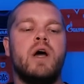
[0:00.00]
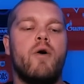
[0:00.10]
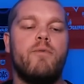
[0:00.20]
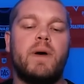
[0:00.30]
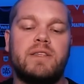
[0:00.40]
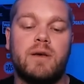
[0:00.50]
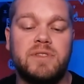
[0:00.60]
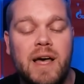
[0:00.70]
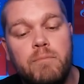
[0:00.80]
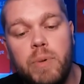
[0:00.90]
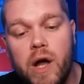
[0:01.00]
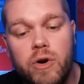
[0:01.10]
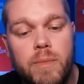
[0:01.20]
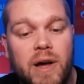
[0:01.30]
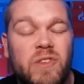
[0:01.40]
We picked up Sam
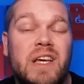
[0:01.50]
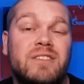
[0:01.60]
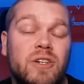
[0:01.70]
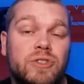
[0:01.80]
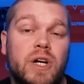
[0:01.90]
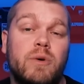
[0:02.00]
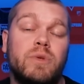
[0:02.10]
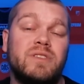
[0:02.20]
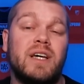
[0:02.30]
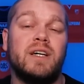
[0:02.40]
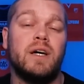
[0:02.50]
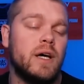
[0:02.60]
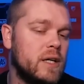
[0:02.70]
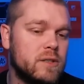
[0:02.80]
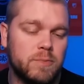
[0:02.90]
Byram after his contract was
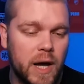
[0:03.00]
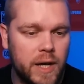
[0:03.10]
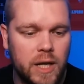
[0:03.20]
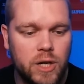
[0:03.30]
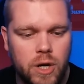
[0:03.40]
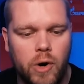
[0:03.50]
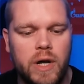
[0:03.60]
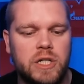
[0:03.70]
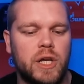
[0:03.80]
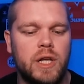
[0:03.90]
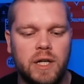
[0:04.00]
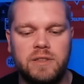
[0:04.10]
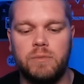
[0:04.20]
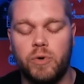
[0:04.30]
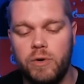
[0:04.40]
expired at Norwich. A
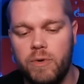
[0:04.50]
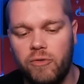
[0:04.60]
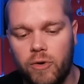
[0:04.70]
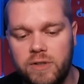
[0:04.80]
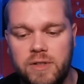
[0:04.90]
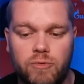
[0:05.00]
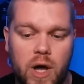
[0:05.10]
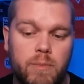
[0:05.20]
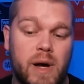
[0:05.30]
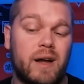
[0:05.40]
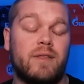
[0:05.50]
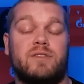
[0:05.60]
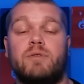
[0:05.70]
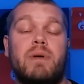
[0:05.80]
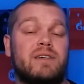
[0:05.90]
nice improvement for us at right back.
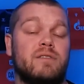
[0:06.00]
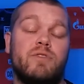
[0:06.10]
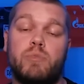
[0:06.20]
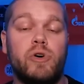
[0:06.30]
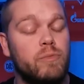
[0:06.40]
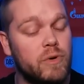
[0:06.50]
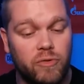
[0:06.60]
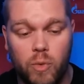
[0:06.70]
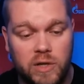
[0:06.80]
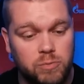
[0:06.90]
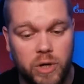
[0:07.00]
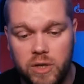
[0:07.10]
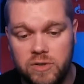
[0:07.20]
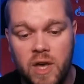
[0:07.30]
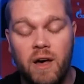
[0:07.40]
That's a massive improvement for Wes
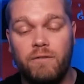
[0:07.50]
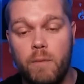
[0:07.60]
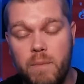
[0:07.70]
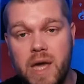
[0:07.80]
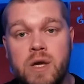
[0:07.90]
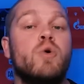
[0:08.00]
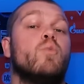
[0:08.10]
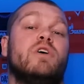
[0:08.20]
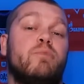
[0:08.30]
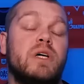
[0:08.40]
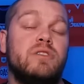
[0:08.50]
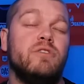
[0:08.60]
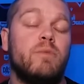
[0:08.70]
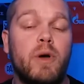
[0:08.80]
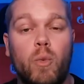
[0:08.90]
Burns. For me, Wes Burns
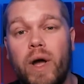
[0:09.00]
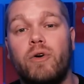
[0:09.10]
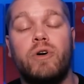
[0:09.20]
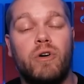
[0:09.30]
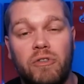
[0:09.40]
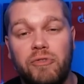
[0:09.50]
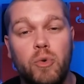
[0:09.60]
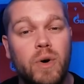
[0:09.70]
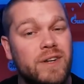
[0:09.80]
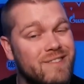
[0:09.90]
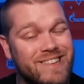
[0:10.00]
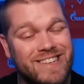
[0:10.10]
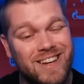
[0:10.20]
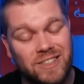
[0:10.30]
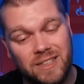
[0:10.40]
used to be a winger or a forward,
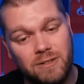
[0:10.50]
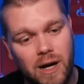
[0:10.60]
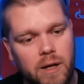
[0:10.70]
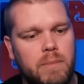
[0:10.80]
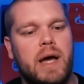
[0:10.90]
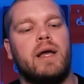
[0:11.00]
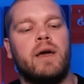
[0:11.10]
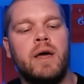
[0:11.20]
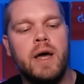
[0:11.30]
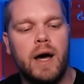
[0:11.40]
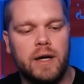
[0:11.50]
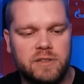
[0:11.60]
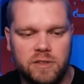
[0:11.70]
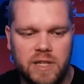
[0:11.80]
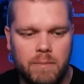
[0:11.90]
not a right back.
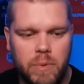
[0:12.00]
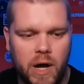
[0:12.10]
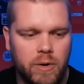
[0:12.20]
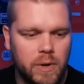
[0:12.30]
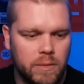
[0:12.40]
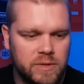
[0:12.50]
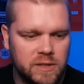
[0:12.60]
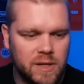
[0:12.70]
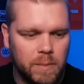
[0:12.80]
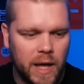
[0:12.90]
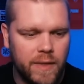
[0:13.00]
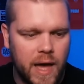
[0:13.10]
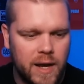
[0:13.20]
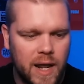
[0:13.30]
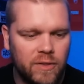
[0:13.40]
So Sam Byram comes into play
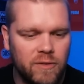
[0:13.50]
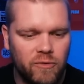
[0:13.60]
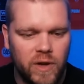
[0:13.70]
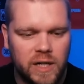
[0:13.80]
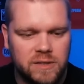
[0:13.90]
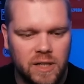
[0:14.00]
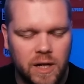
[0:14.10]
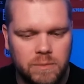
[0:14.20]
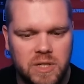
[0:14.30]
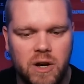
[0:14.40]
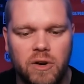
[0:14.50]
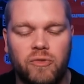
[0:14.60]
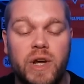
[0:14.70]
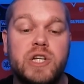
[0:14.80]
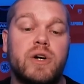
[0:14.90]
there. Nathan Ferguson comes in on a
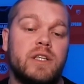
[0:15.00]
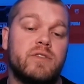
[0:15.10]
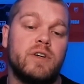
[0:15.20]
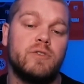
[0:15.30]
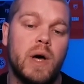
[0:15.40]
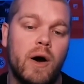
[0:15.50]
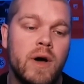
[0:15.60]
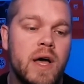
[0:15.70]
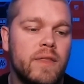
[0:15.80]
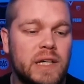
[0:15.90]
free transfer as well.